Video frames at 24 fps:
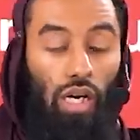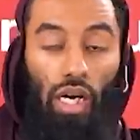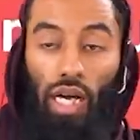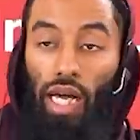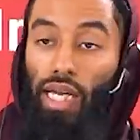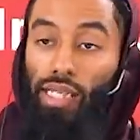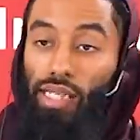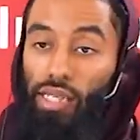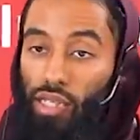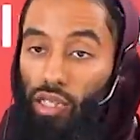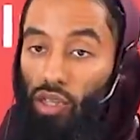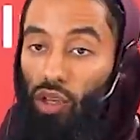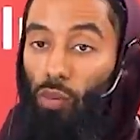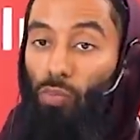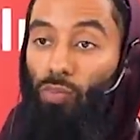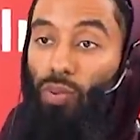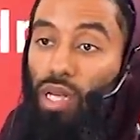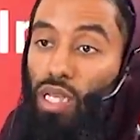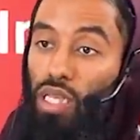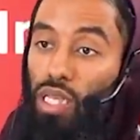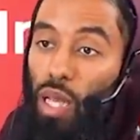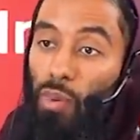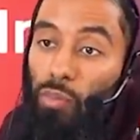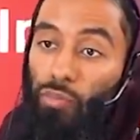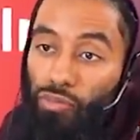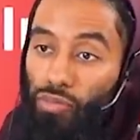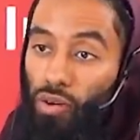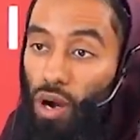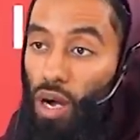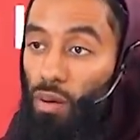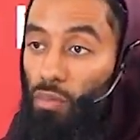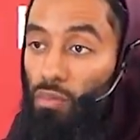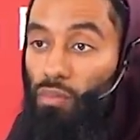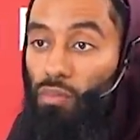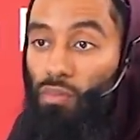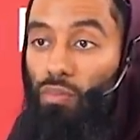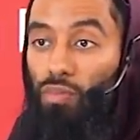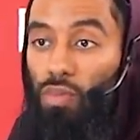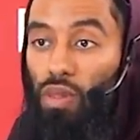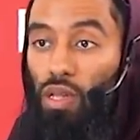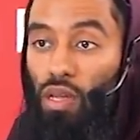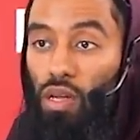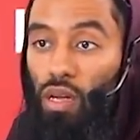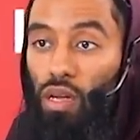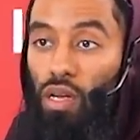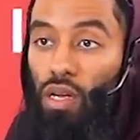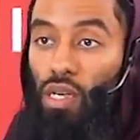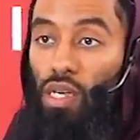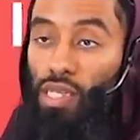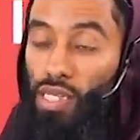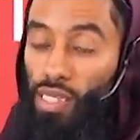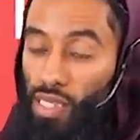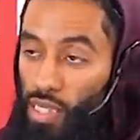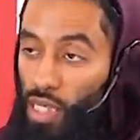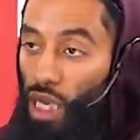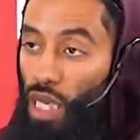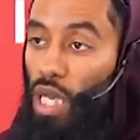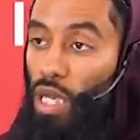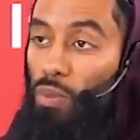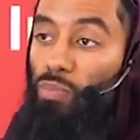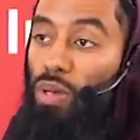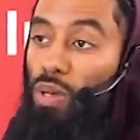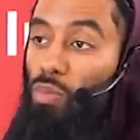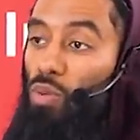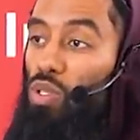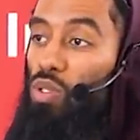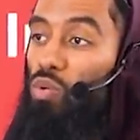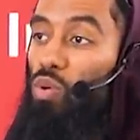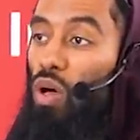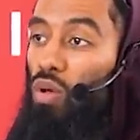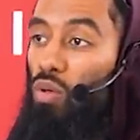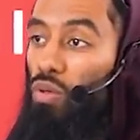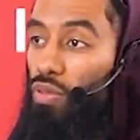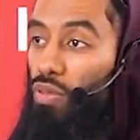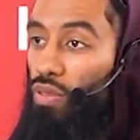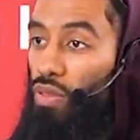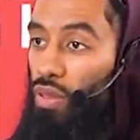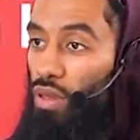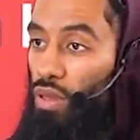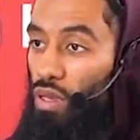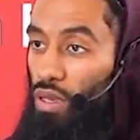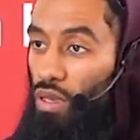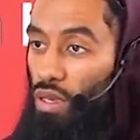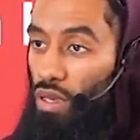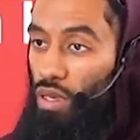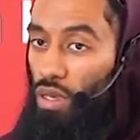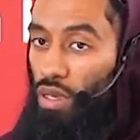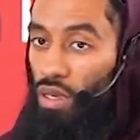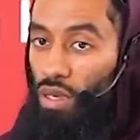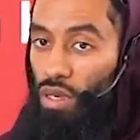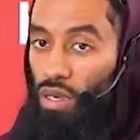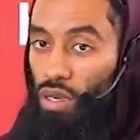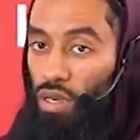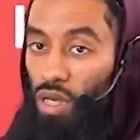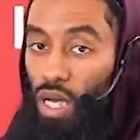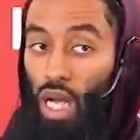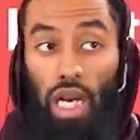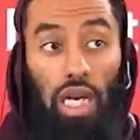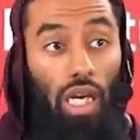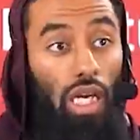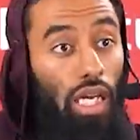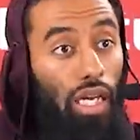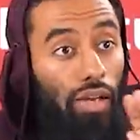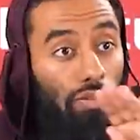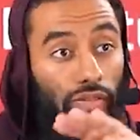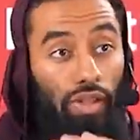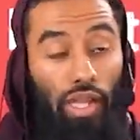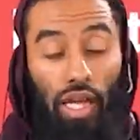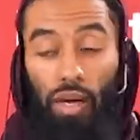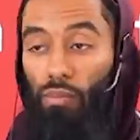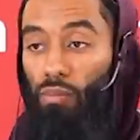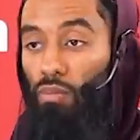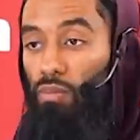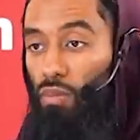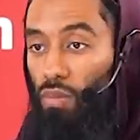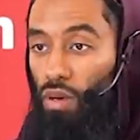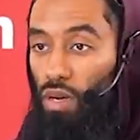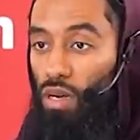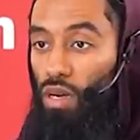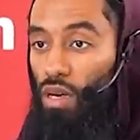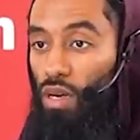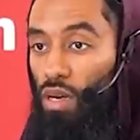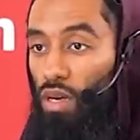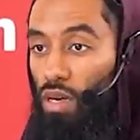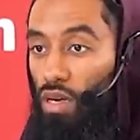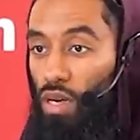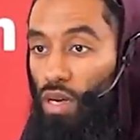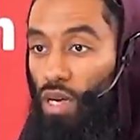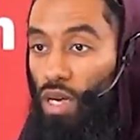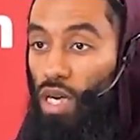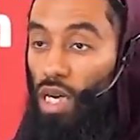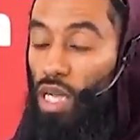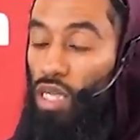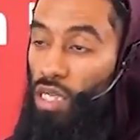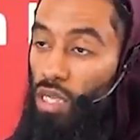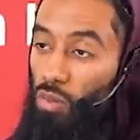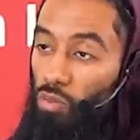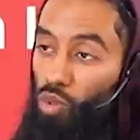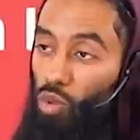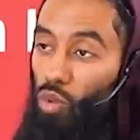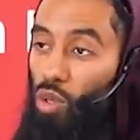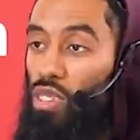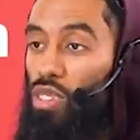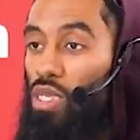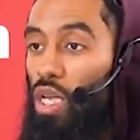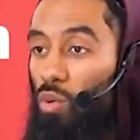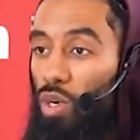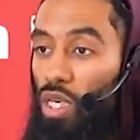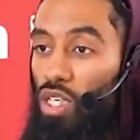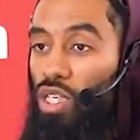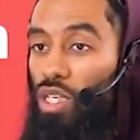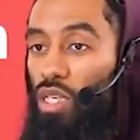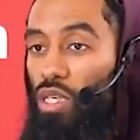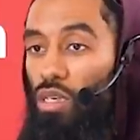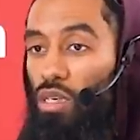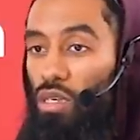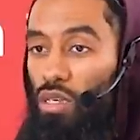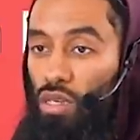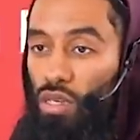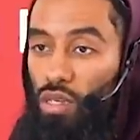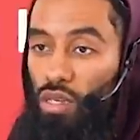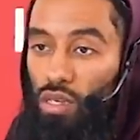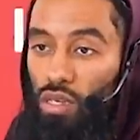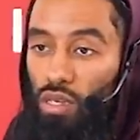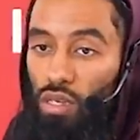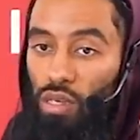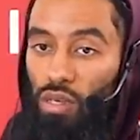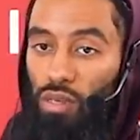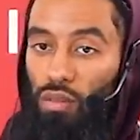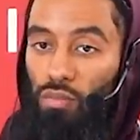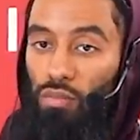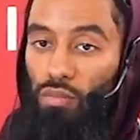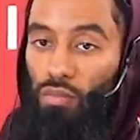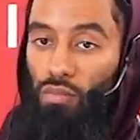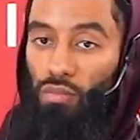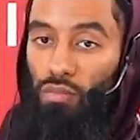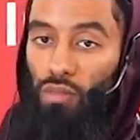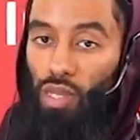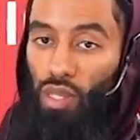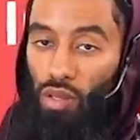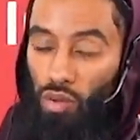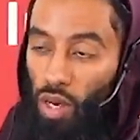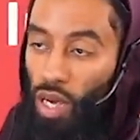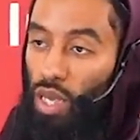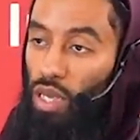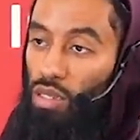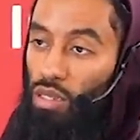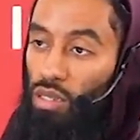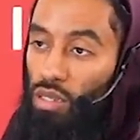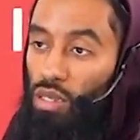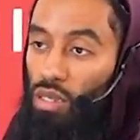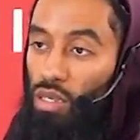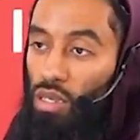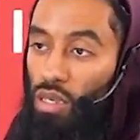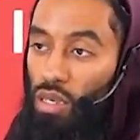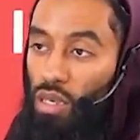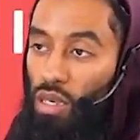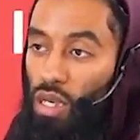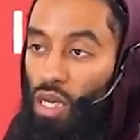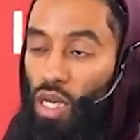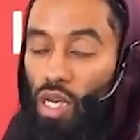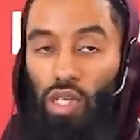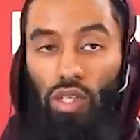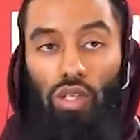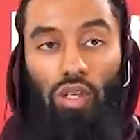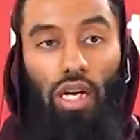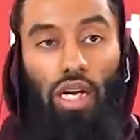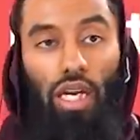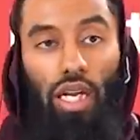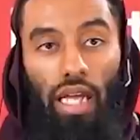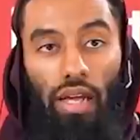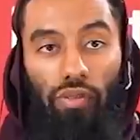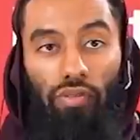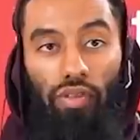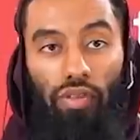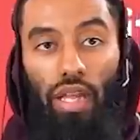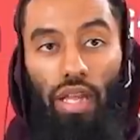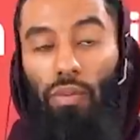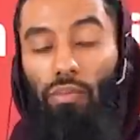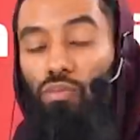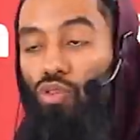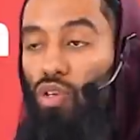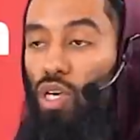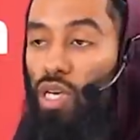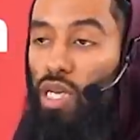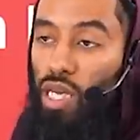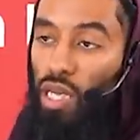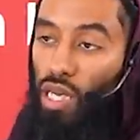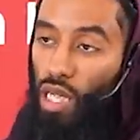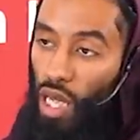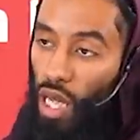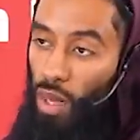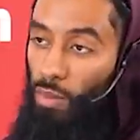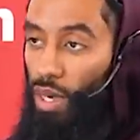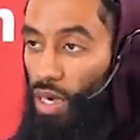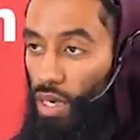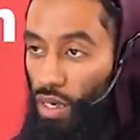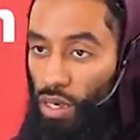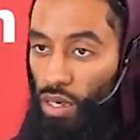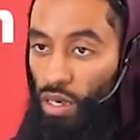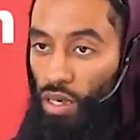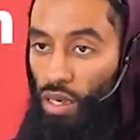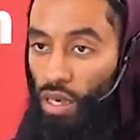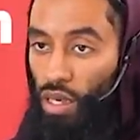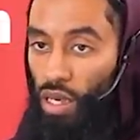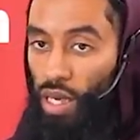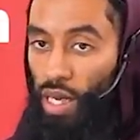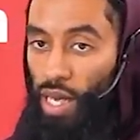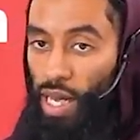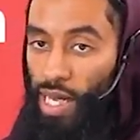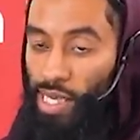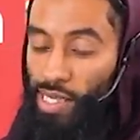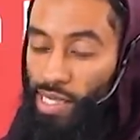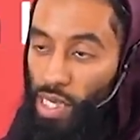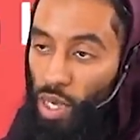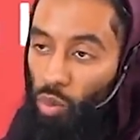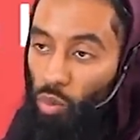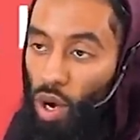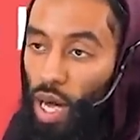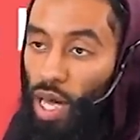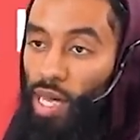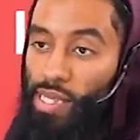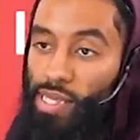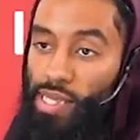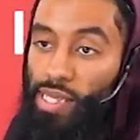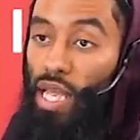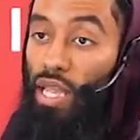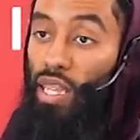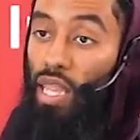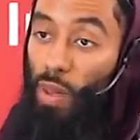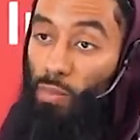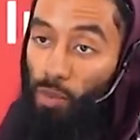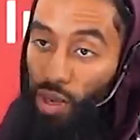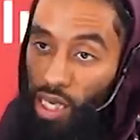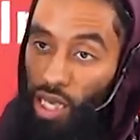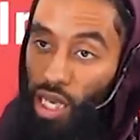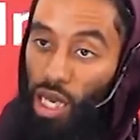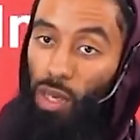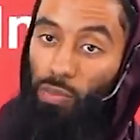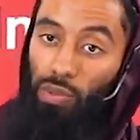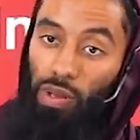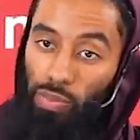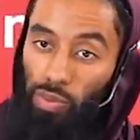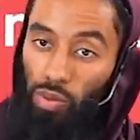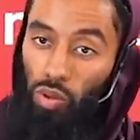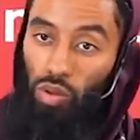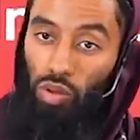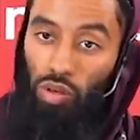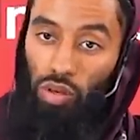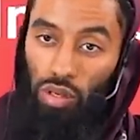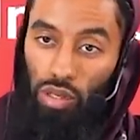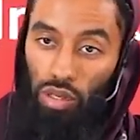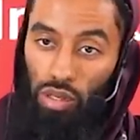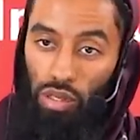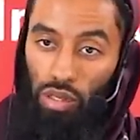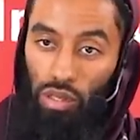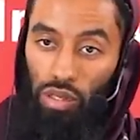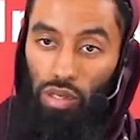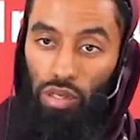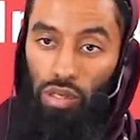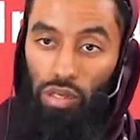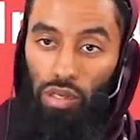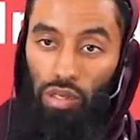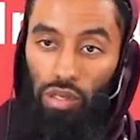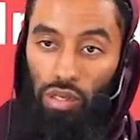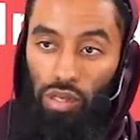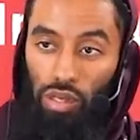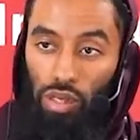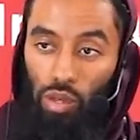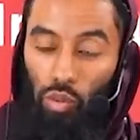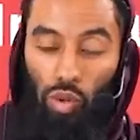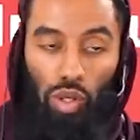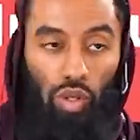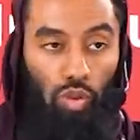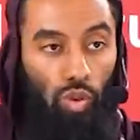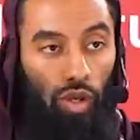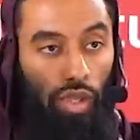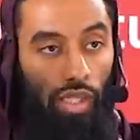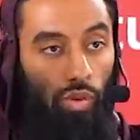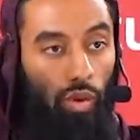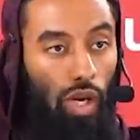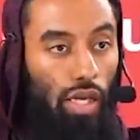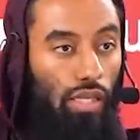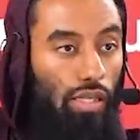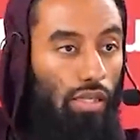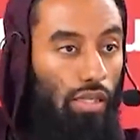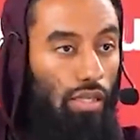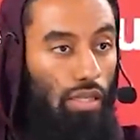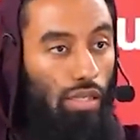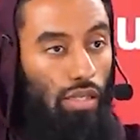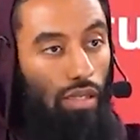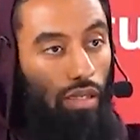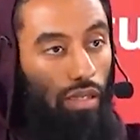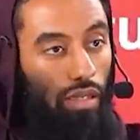It's stopping them from stealing people's wealth. Leave them. Let them do as they wish. Right? To leave them drinking khamar, is it worse than them killing people? Which one's worse?